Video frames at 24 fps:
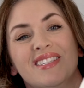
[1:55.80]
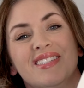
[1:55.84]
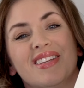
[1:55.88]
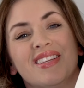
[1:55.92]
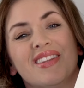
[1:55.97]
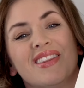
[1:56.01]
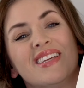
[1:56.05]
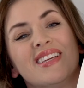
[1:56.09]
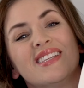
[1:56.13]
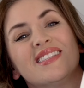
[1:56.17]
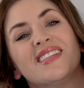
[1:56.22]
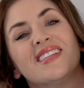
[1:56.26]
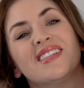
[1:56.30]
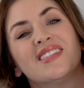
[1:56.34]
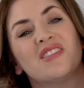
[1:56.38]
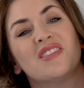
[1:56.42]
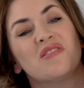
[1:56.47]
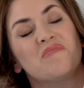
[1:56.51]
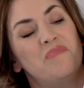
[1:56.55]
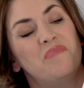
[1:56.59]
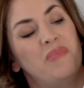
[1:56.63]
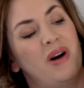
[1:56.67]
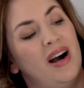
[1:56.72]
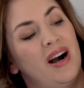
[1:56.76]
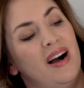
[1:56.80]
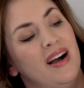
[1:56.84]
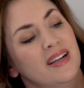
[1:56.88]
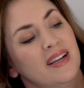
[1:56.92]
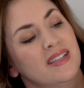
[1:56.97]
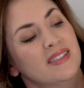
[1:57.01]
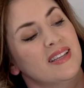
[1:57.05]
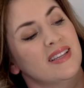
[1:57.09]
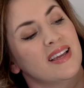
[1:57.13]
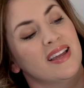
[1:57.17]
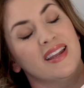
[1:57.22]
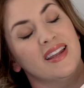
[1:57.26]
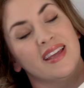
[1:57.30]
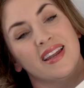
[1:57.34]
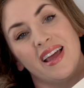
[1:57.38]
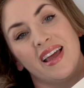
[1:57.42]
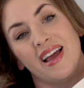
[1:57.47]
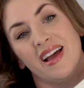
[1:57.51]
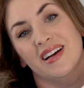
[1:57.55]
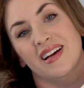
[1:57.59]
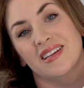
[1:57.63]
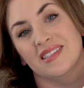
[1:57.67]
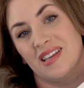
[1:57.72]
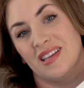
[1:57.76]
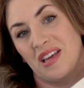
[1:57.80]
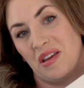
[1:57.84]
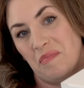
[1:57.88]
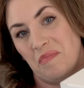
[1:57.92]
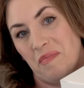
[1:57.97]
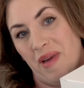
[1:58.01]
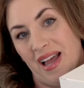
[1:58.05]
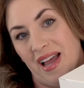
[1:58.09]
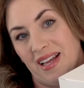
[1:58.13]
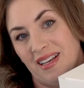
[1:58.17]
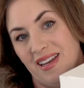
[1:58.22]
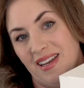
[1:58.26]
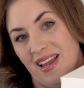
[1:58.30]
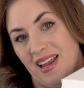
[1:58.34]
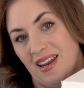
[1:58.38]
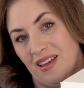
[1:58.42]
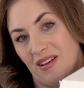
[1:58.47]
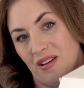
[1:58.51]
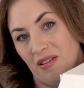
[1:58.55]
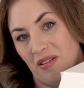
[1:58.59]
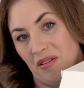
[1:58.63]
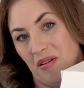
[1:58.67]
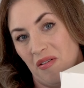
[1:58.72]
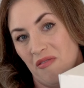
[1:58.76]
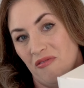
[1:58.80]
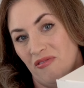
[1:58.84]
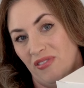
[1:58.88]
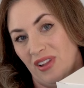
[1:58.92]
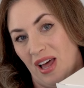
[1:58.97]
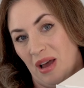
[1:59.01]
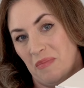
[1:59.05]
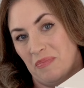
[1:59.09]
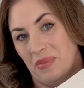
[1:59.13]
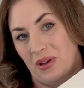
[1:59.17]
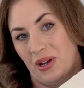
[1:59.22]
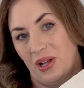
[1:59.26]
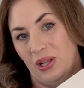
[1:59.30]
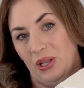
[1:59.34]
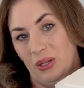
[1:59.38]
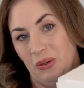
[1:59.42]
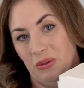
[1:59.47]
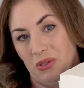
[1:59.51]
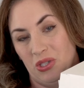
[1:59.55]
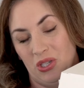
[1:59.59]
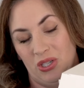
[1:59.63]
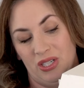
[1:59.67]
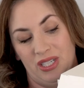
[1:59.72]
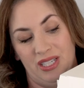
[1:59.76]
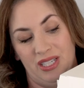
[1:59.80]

so this is the box and it has a magnetic flap closure